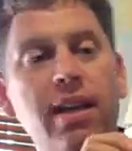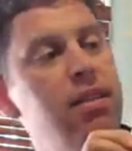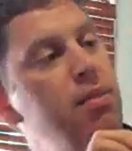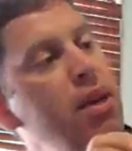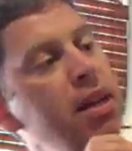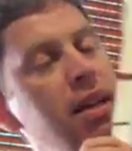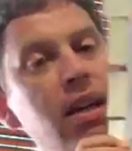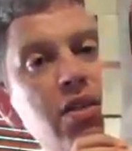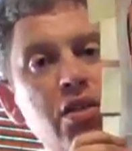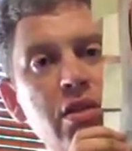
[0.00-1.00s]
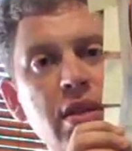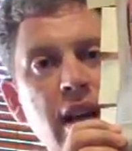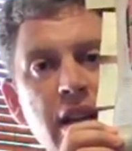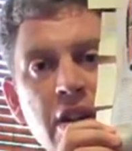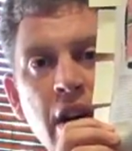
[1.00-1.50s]
and SMA decks,
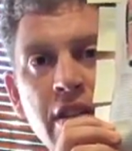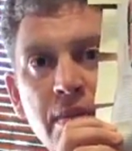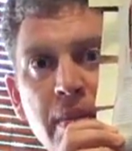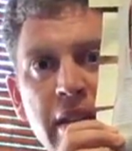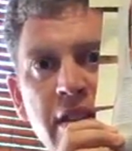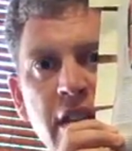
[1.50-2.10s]
and he talks a little bit about